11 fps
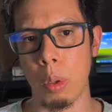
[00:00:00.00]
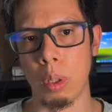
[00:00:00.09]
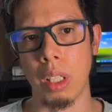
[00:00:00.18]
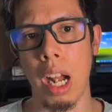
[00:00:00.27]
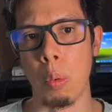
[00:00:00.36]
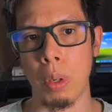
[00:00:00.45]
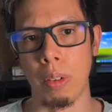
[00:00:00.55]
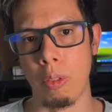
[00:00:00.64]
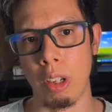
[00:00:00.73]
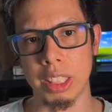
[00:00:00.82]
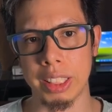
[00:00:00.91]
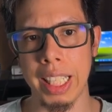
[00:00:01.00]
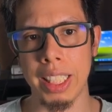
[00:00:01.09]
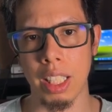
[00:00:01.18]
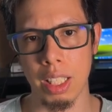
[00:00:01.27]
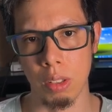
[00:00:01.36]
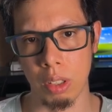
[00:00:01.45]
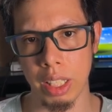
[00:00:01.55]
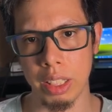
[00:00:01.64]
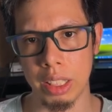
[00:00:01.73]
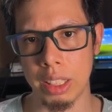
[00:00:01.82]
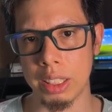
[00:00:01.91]
our first data, okay,
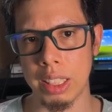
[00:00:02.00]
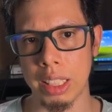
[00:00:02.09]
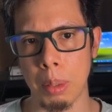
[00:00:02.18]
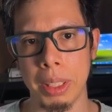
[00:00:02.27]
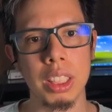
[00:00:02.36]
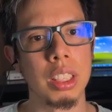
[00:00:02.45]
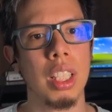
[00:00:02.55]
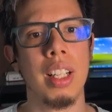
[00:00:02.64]
in this database,